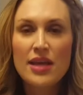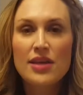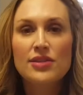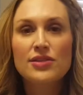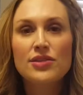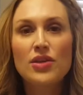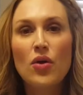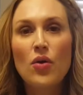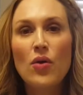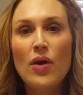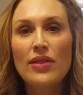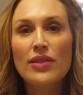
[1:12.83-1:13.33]

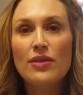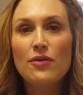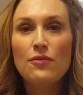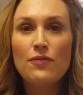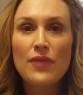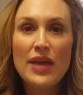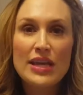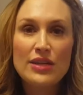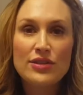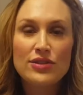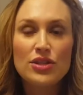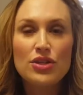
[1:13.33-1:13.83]
So on the
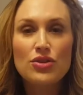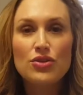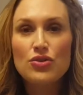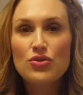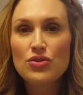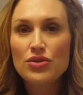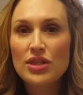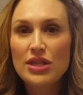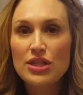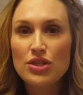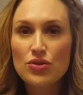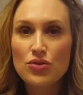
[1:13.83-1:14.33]
face, you
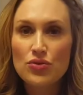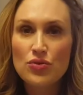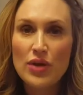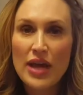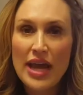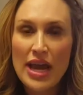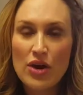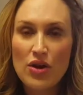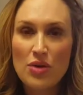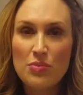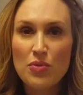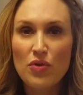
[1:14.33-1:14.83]
usually do
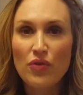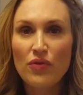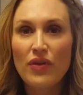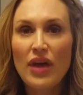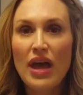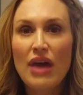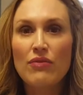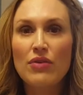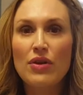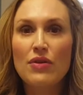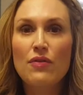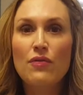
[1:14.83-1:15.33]
hair removal
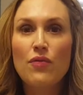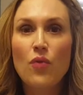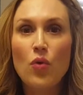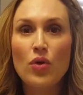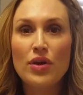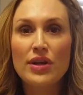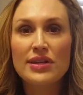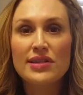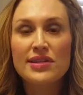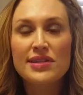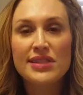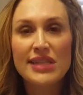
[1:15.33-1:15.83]
every
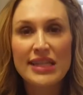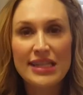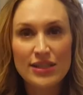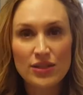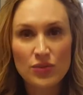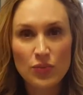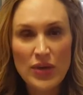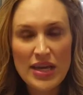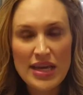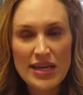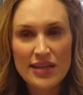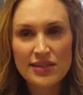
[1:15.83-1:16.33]
4 to
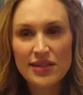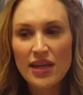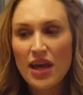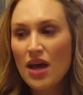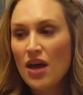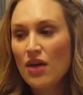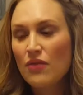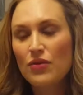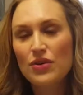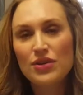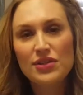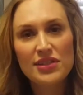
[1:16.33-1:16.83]
6 weeks,
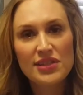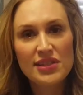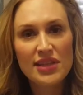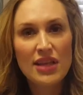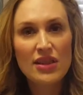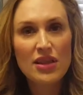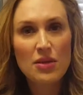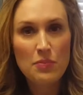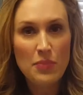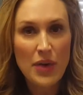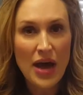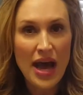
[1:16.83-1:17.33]
versus
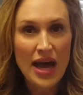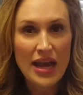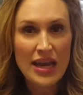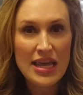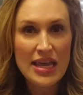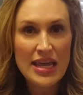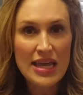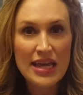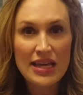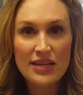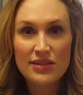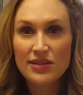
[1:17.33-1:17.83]
on the
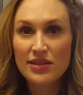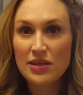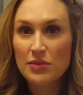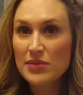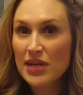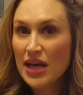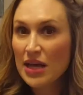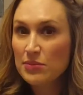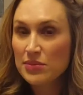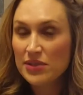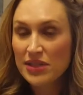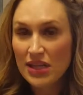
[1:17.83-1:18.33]
body, and
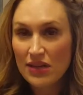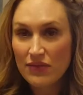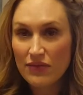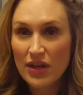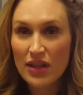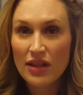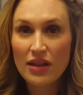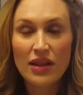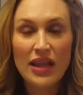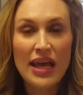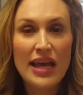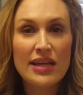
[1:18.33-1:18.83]
sometimes even
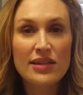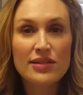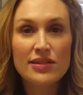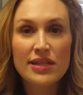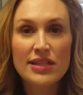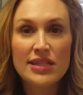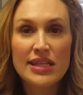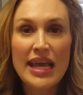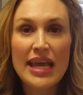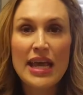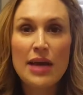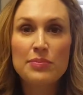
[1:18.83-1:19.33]
on the legs,
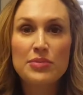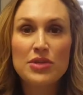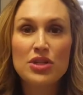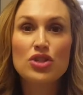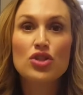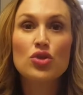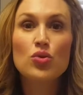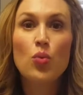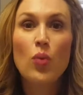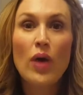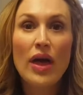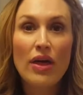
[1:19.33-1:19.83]
take up to
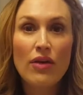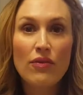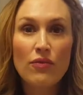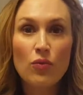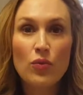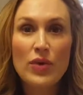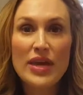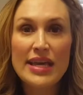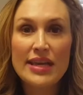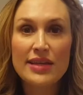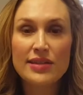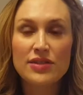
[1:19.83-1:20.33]
12
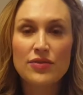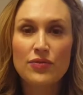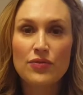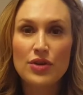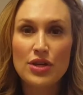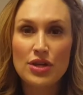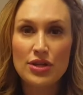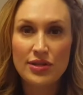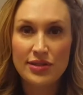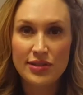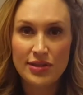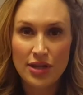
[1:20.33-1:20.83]
weeks for
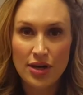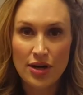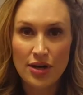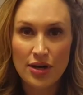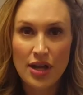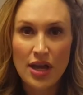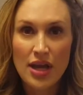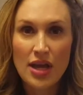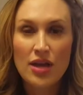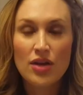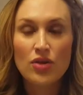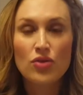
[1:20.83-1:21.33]
you to start
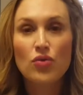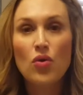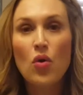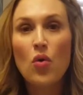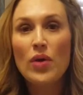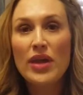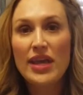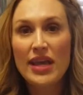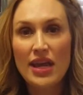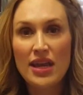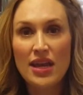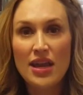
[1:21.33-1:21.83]

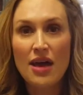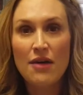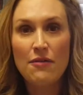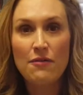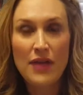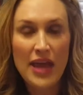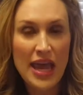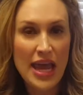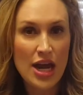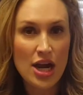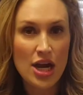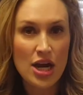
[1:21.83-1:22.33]
growing enough
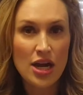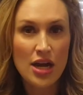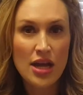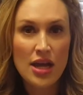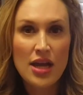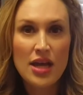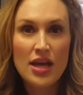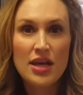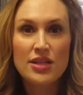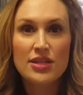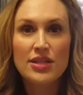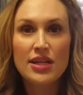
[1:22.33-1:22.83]
hair
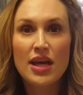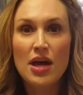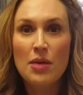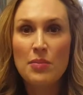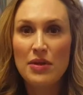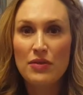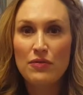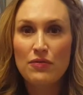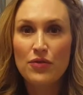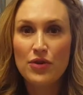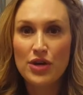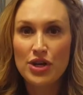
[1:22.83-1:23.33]
to come
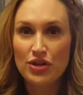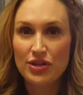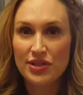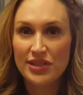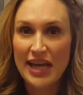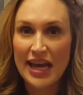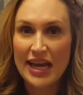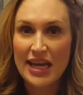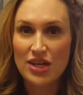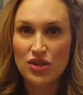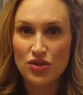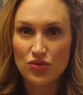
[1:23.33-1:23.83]
in for your
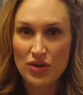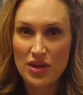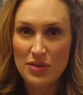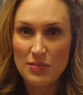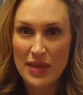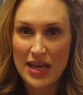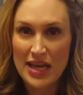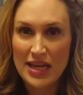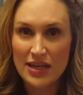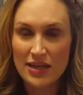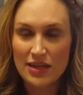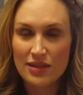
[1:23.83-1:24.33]
second
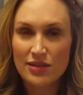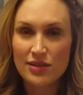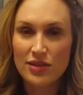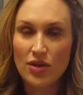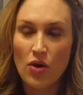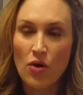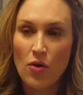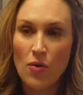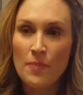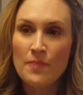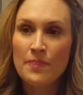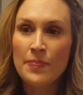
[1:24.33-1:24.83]
treatment.
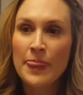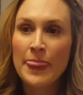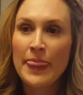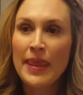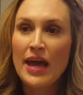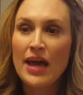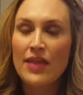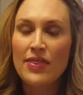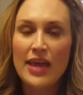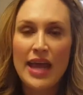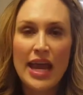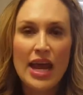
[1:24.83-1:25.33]
So
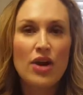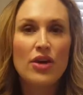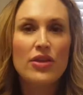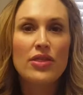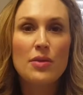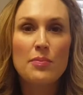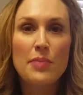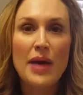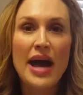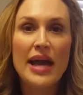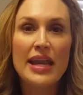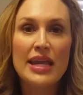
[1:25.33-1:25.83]
the hair in
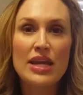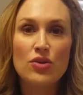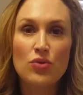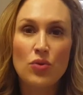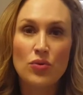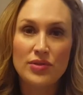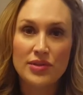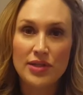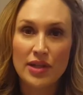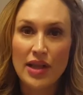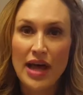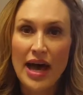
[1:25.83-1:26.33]
the body
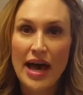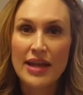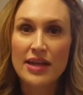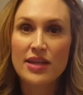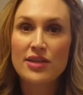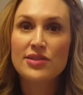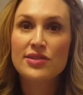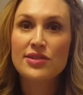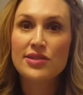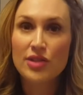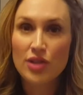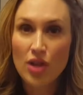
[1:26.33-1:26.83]
grows a lot
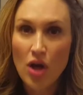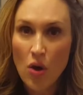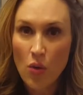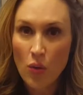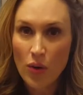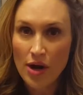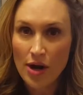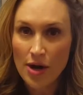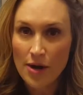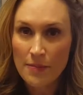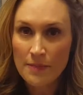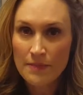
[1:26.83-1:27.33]

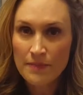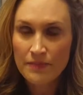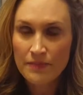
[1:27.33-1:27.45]
slower.